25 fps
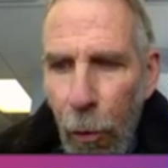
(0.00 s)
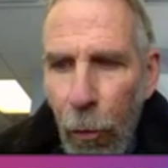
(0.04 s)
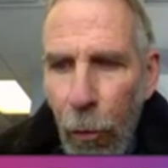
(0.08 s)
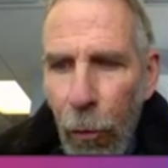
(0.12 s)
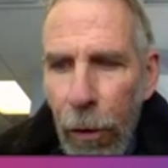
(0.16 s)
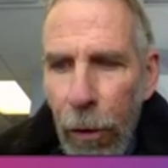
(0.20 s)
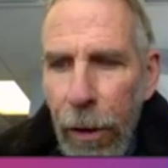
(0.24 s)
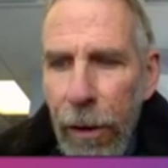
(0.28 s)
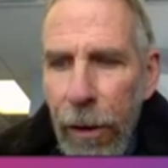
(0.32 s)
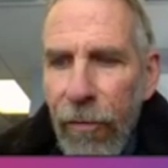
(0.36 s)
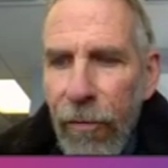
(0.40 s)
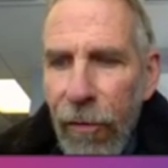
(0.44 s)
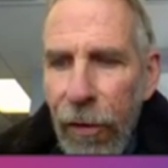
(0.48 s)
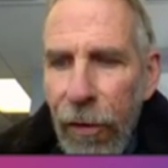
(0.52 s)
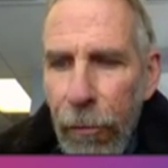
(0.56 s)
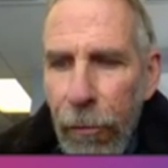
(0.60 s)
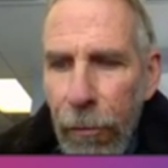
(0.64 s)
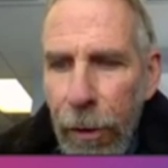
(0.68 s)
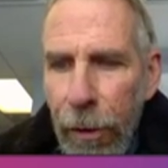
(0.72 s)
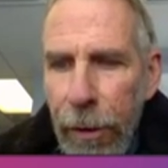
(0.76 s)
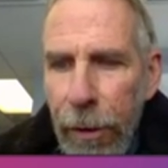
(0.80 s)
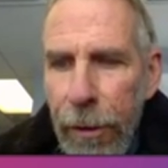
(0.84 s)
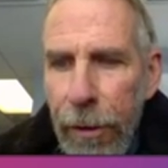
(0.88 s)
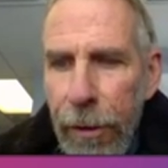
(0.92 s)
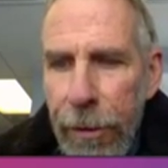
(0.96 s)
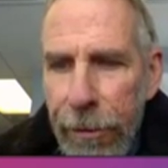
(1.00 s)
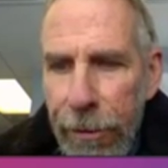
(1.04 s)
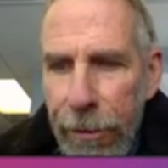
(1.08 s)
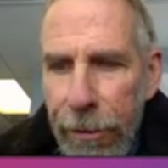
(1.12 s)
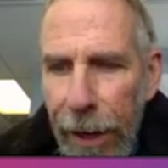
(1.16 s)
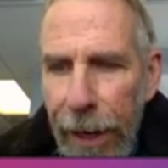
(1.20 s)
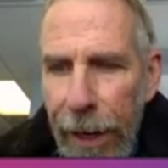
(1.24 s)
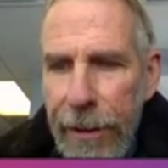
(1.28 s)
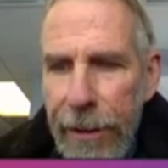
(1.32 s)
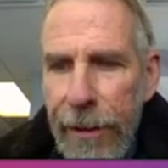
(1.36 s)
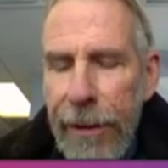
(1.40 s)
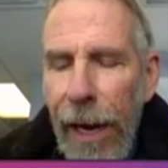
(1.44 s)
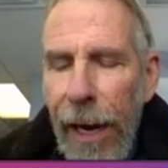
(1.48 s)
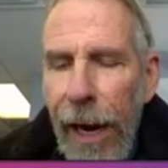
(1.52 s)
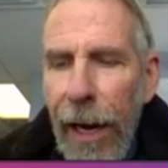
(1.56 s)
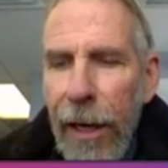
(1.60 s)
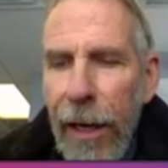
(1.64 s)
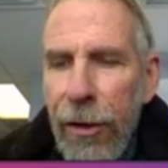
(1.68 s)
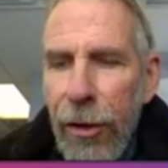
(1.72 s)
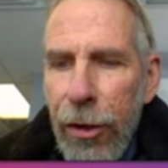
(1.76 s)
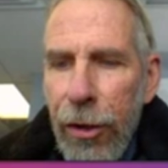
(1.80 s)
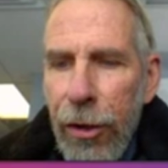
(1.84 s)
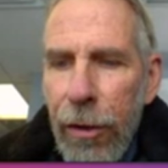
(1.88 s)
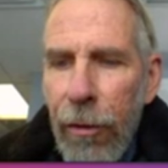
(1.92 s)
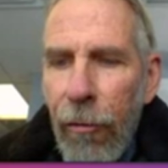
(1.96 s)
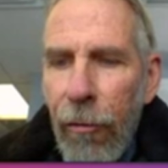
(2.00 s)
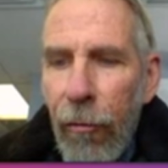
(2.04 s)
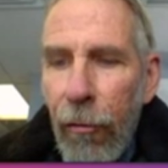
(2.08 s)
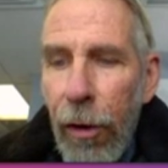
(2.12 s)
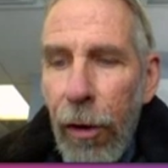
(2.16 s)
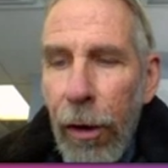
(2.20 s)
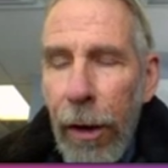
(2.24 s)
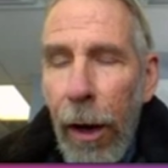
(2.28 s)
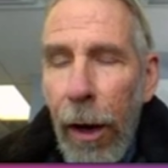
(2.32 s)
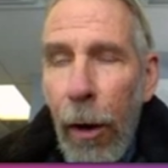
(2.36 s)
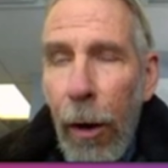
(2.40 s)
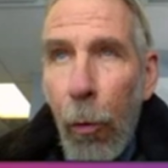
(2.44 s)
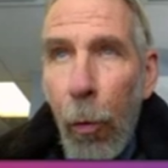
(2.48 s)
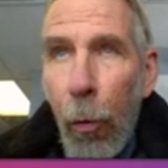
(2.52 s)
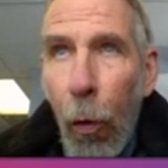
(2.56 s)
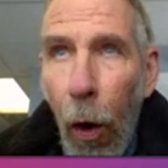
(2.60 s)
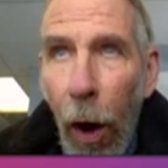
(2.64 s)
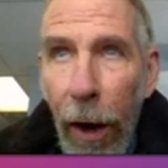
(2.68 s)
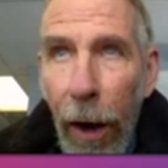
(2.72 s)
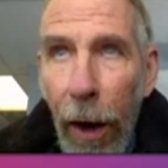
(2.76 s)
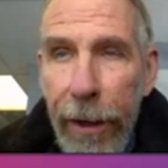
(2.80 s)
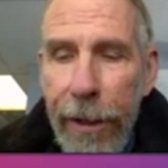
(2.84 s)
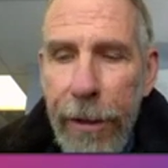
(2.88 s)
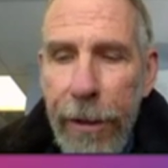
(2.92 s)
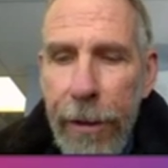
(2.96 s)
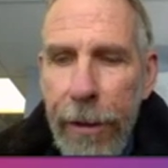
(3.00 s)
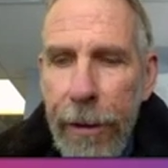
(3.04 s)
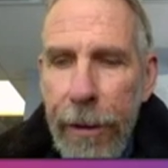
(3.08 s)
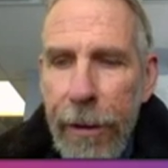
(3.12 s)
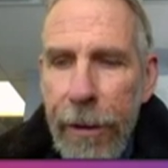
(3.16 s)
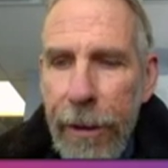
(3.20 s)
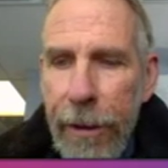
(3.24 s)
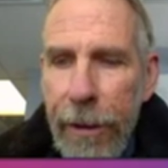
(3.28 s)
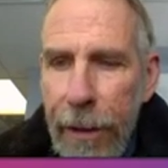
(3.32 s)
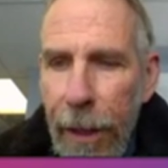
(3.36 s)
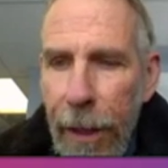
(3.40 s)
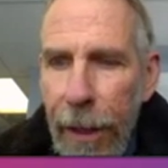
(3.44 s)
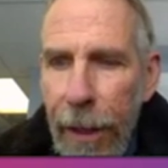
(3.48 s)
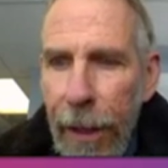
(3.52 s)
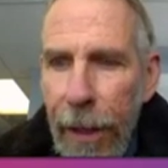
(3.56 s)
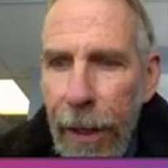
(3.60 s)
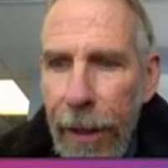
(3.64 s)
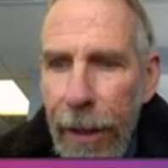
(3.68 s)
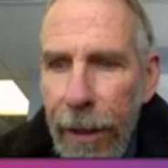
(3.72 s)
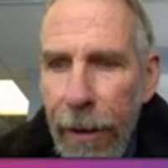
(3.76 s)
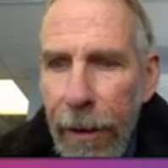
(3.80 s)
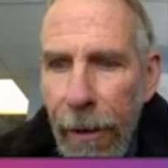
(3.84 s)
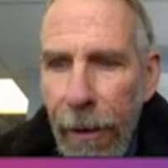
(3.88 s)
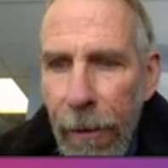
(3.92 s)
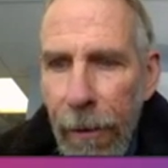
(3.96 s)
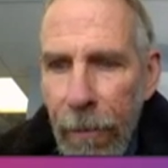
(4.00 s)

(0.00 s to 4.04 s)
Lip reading: word-for-word transaction of what I wanted to say,